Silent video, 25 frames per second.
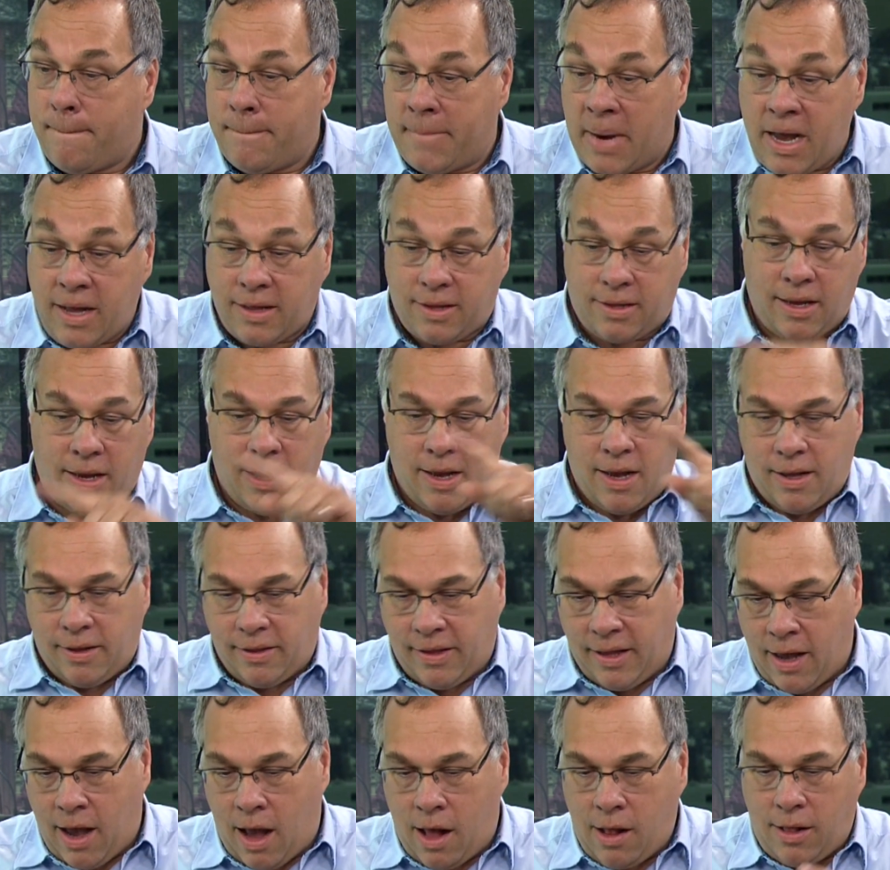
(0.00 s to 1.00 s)
But
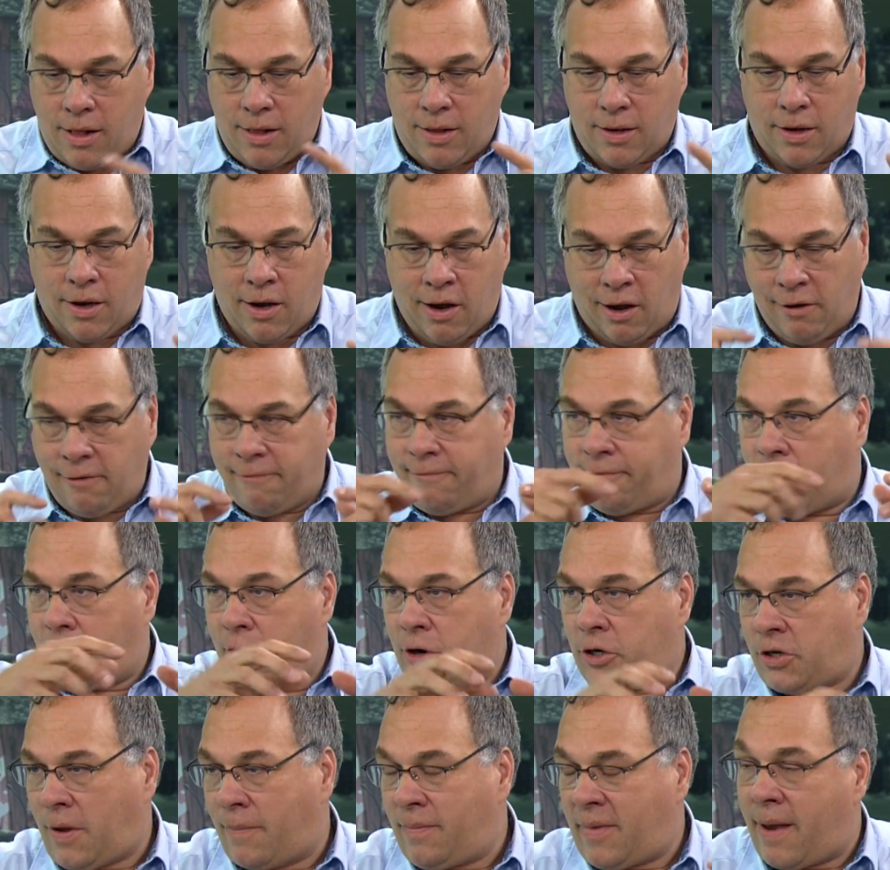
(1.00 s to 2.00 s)
they all
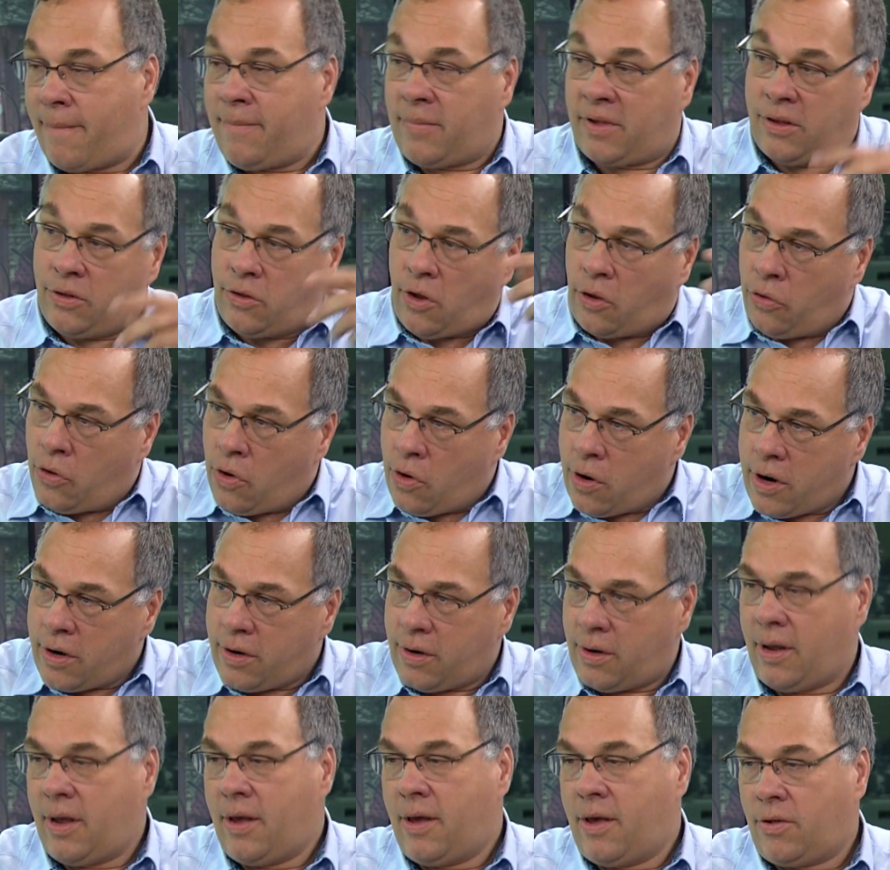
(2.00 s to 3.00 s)
converge sometimes in the north,
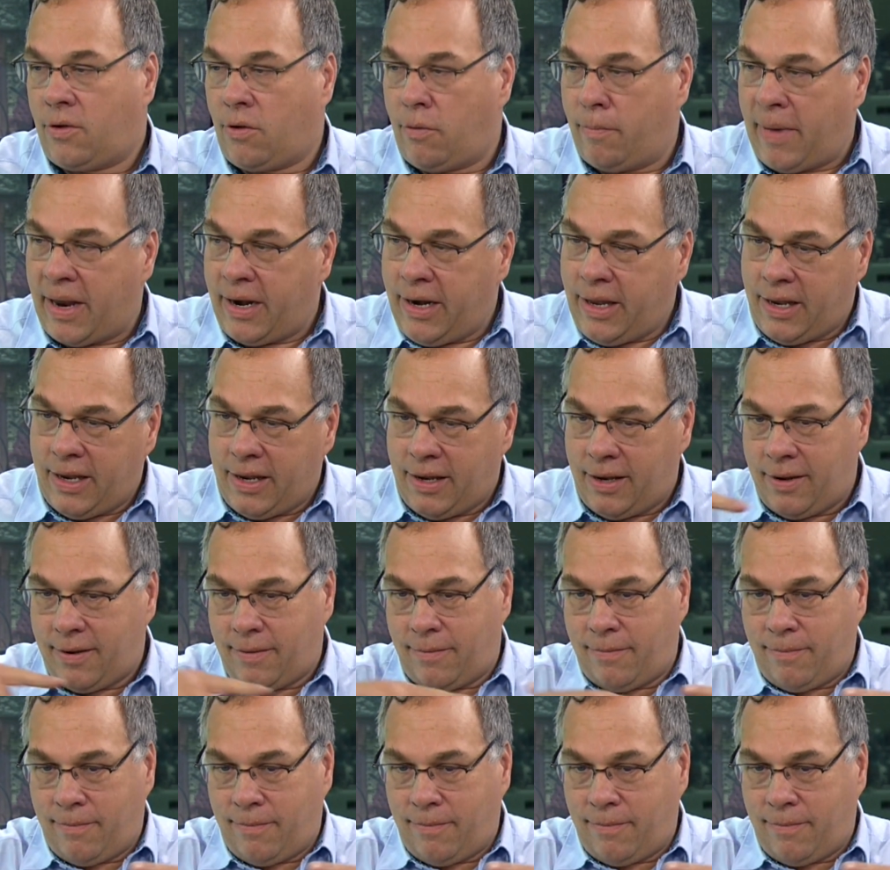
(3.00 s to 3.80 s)
so many